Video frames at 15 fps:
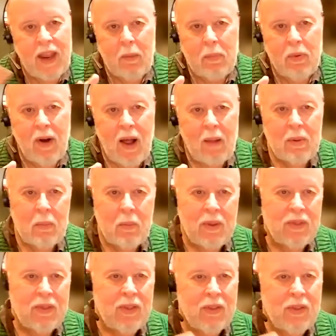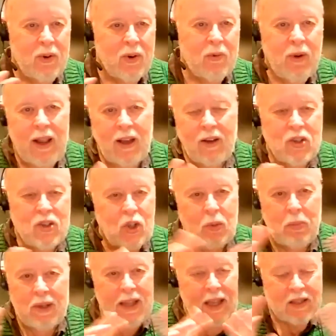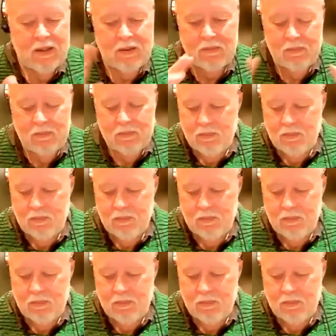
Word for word: have a problem with the third rail shoe, but that's